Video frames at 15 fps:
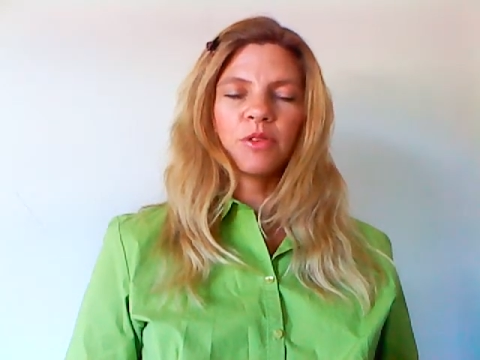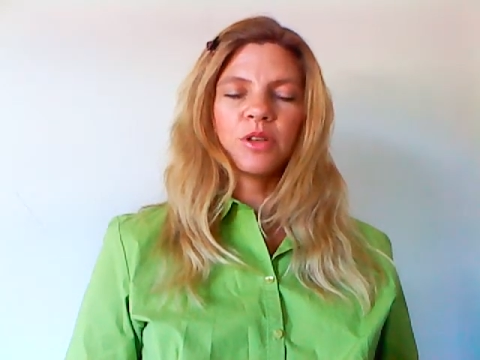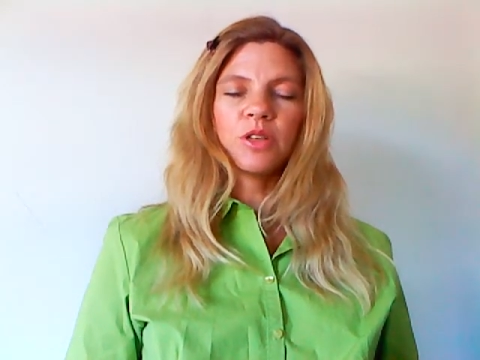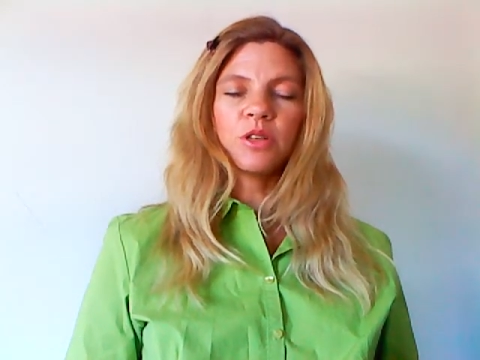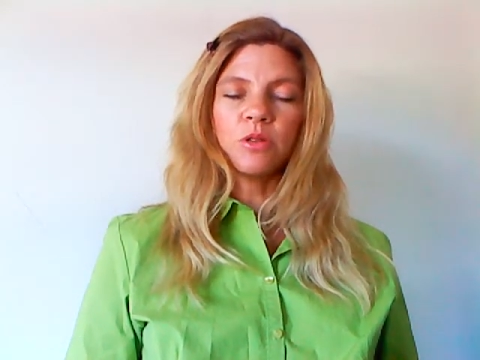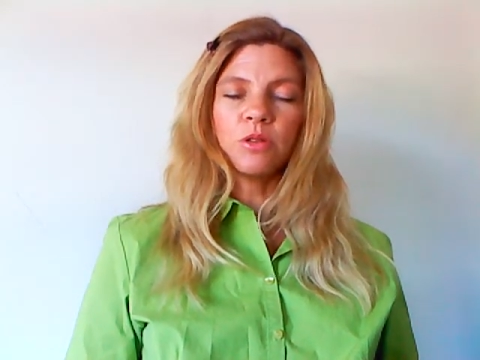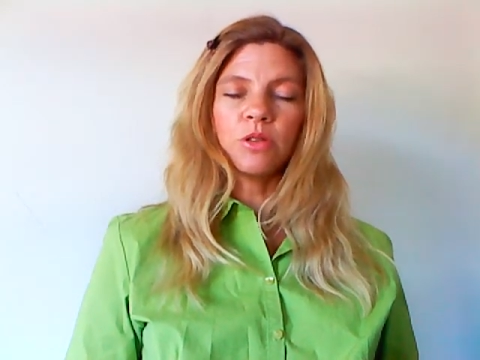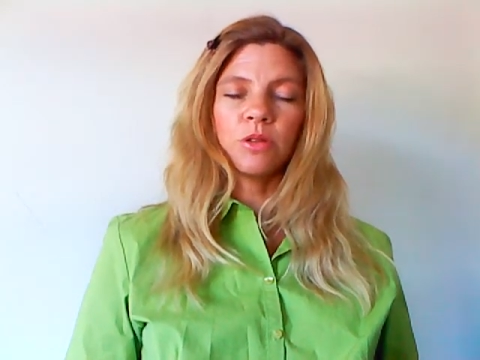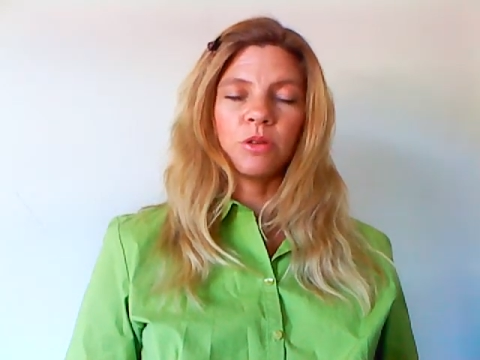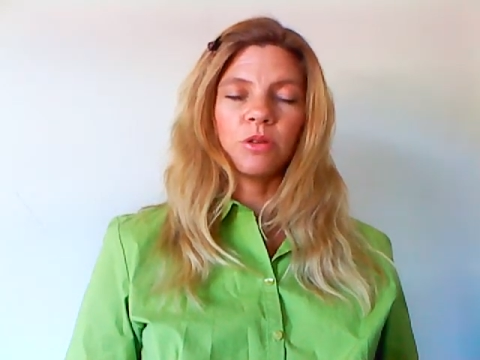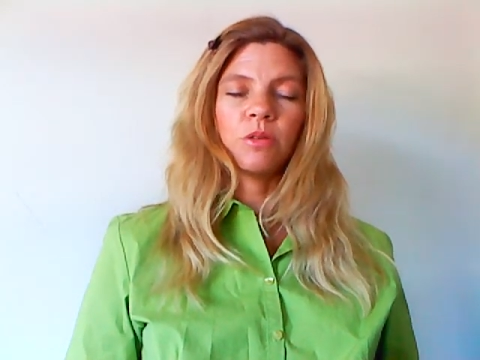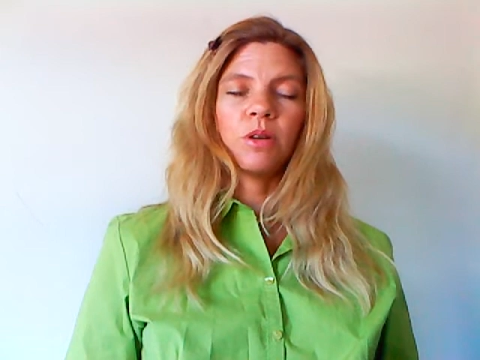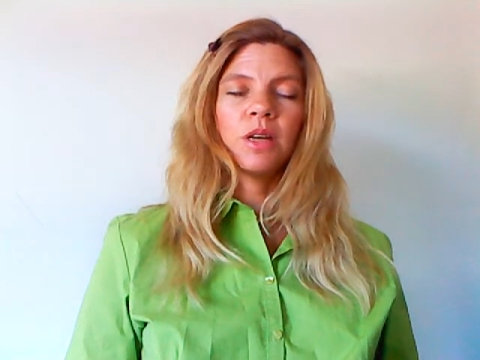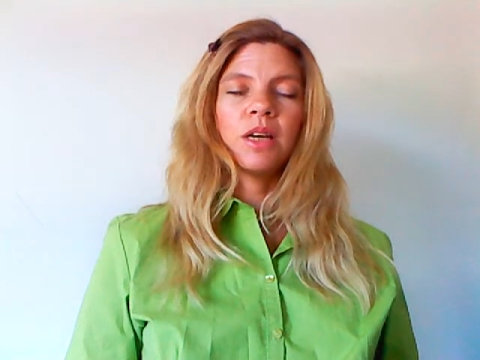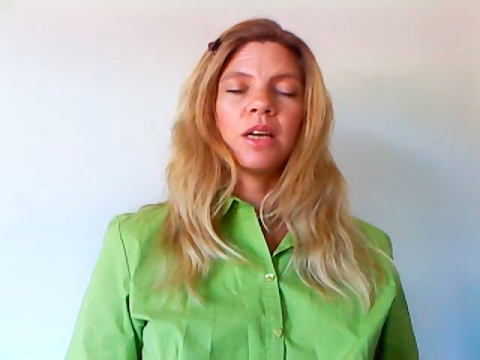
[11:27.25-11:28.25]
you
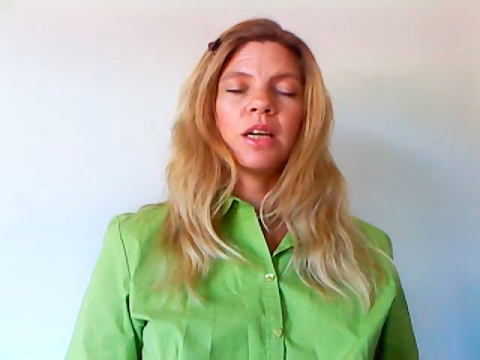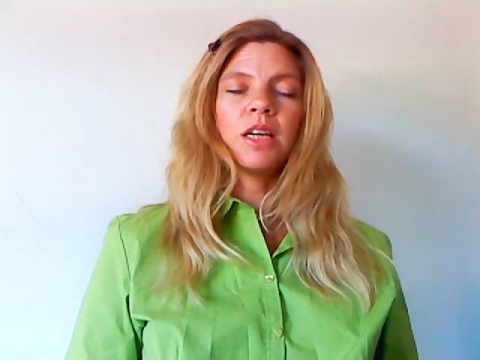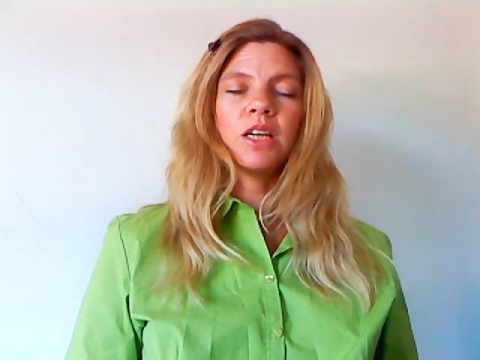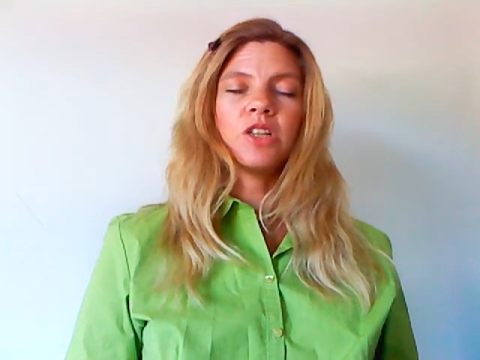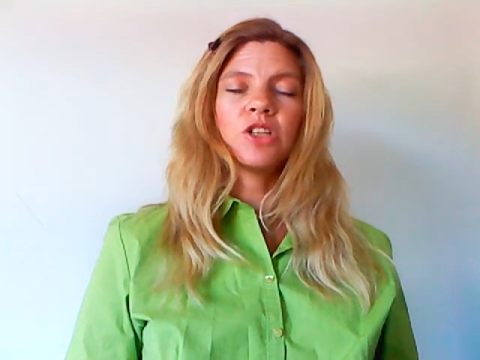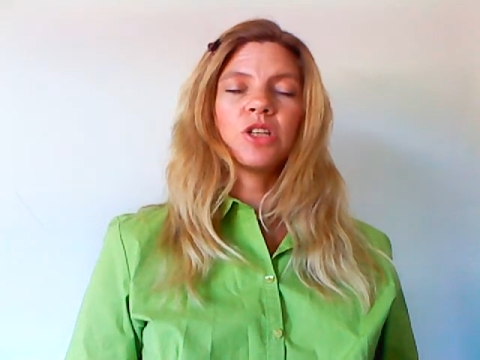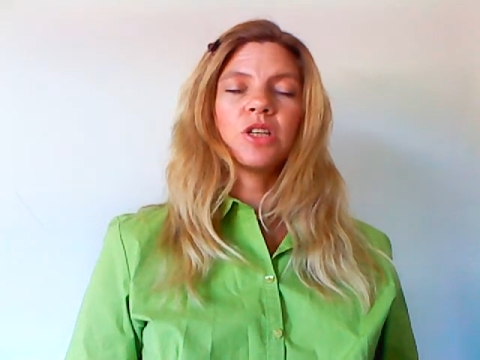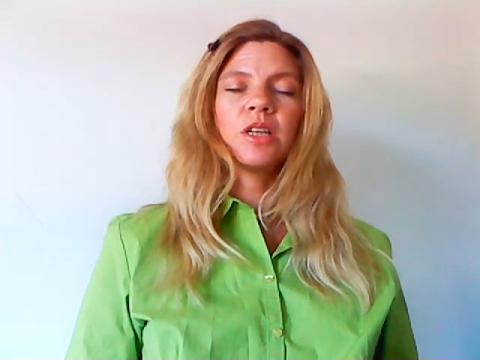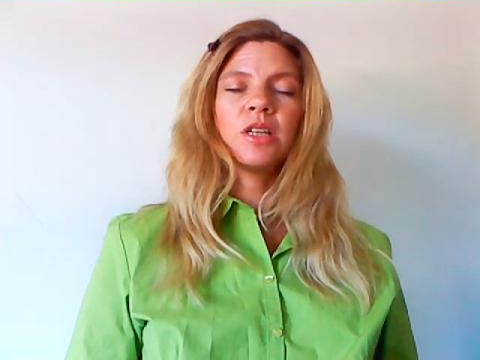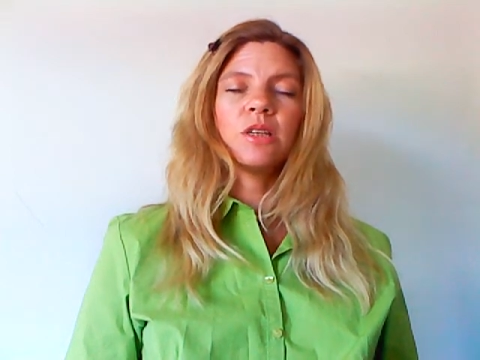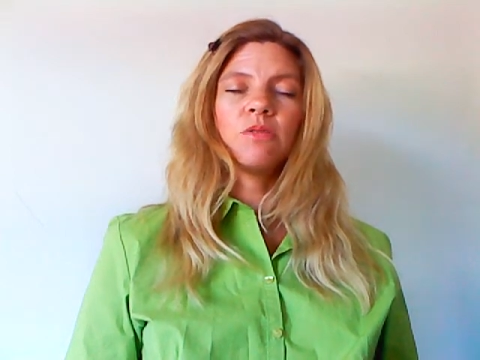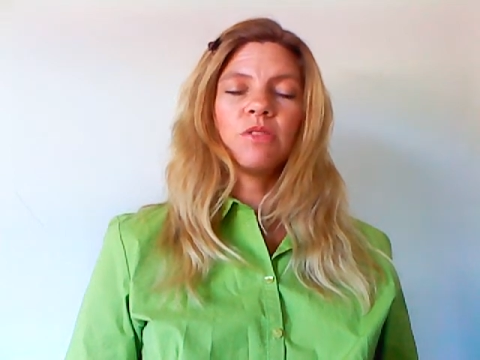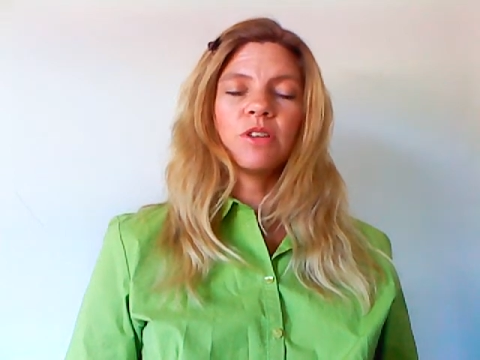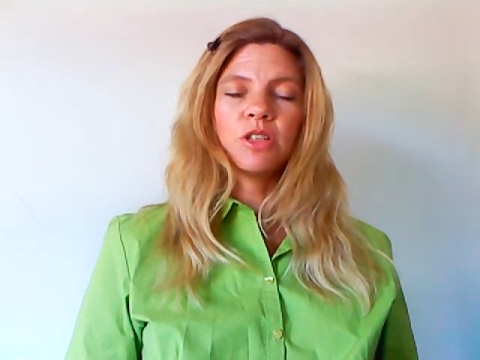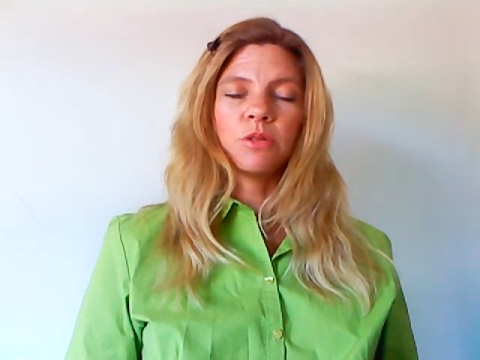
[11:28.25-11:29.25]
to, each
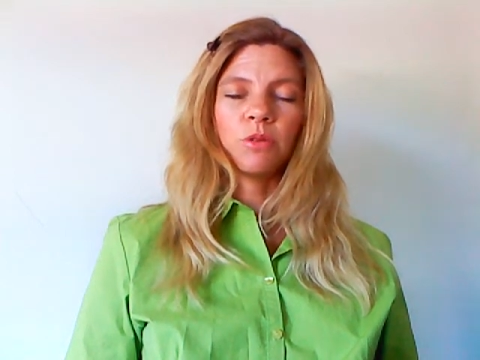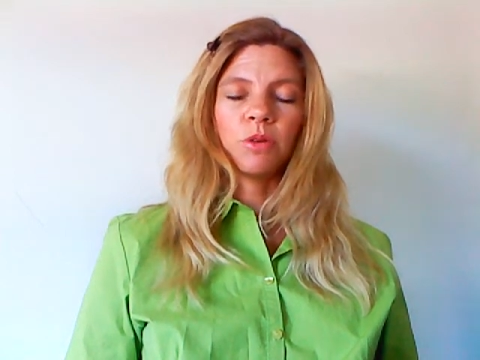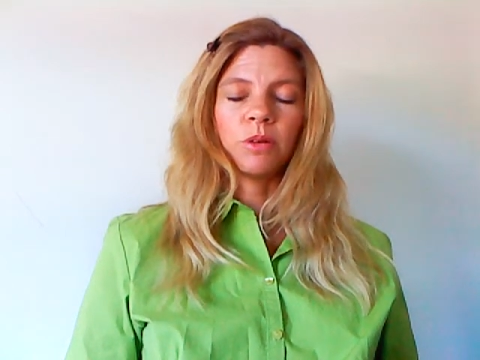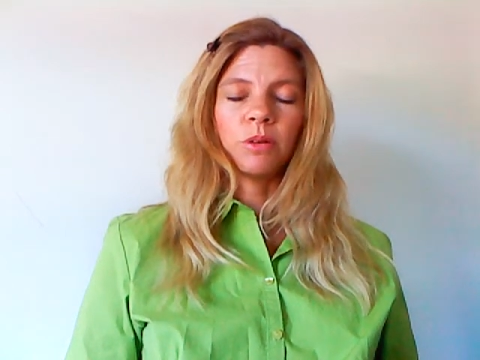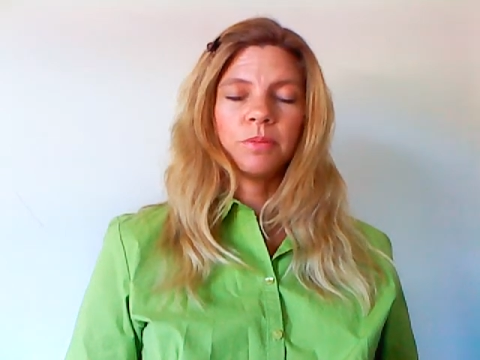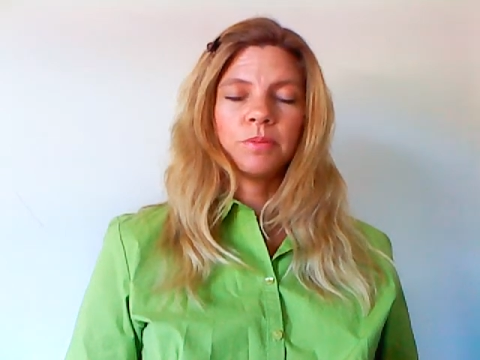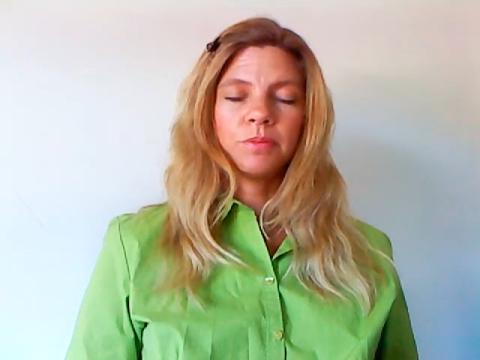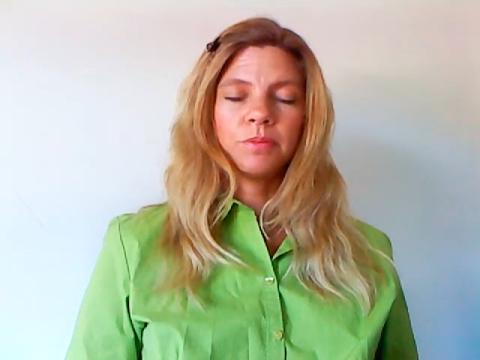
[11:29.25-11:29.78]
individual,